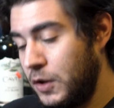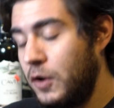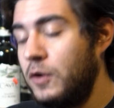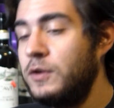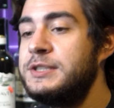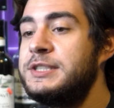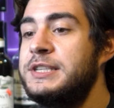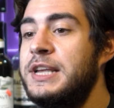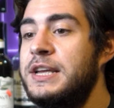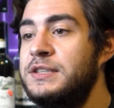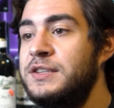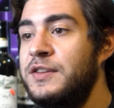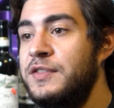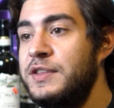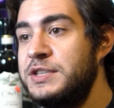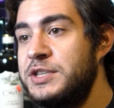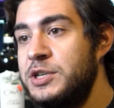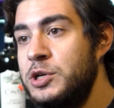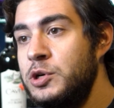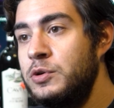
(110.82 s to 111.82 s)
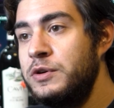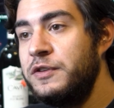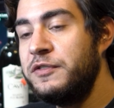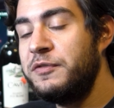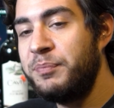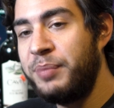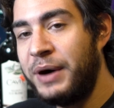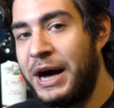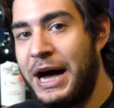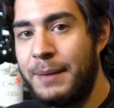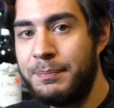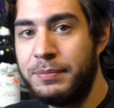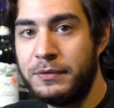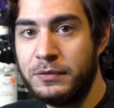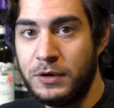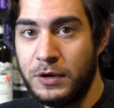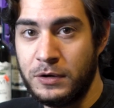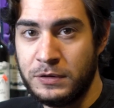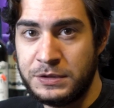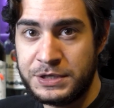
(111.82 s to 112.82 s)
all set to the tune of Papa
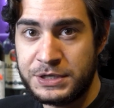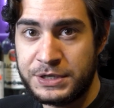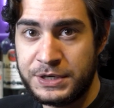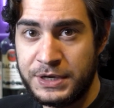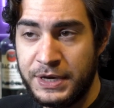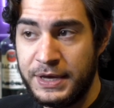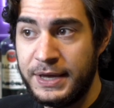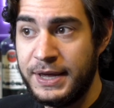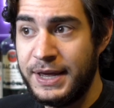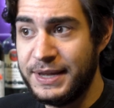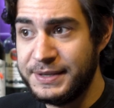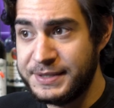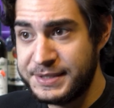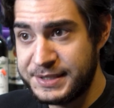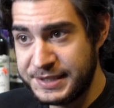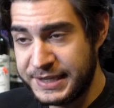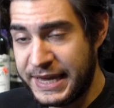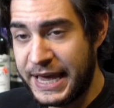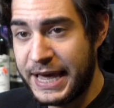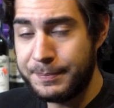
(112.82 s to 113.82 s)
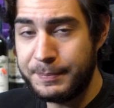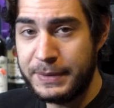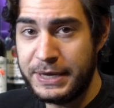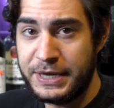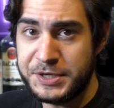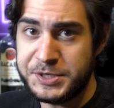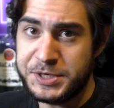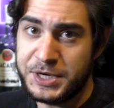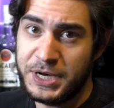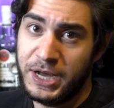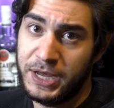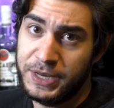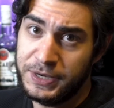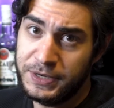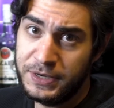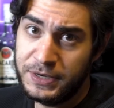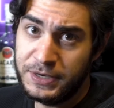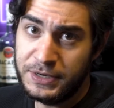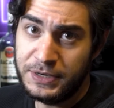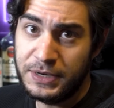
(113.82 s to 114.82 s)
Roach and Scatman John.
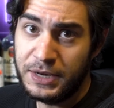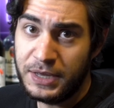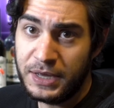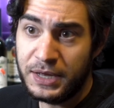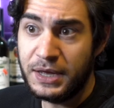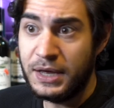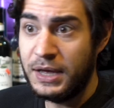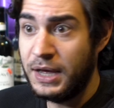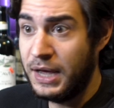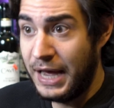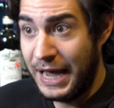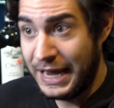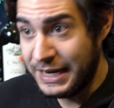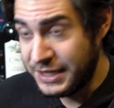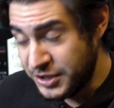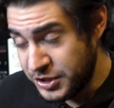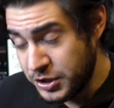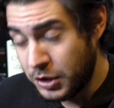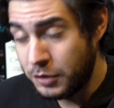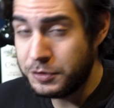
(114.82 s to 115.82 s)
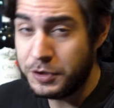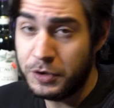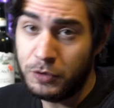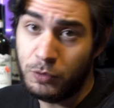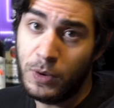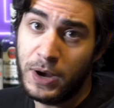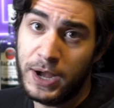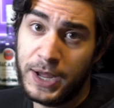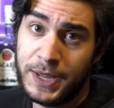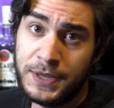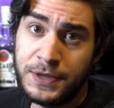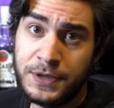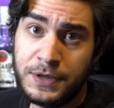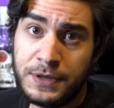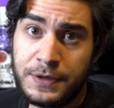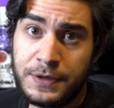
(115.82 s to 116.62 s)
I don't know why.